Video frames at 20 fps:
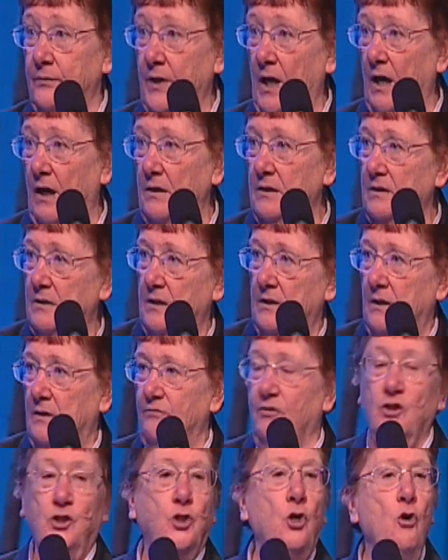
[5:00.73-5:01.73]
you know,
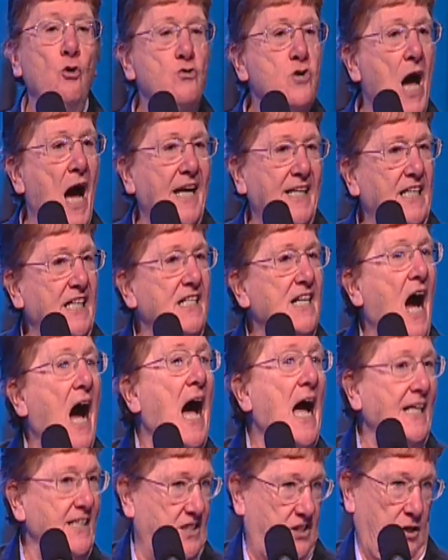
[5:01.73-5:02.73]
for
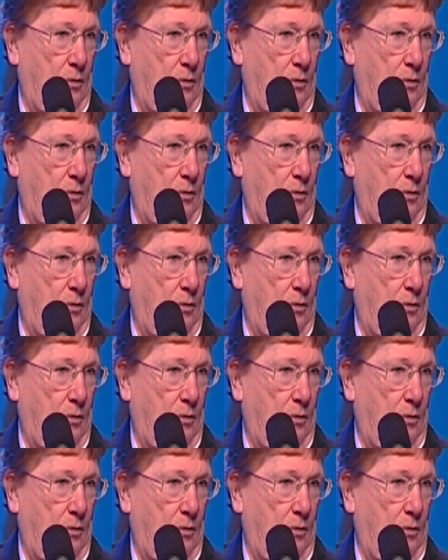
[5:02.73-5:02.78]
$2.99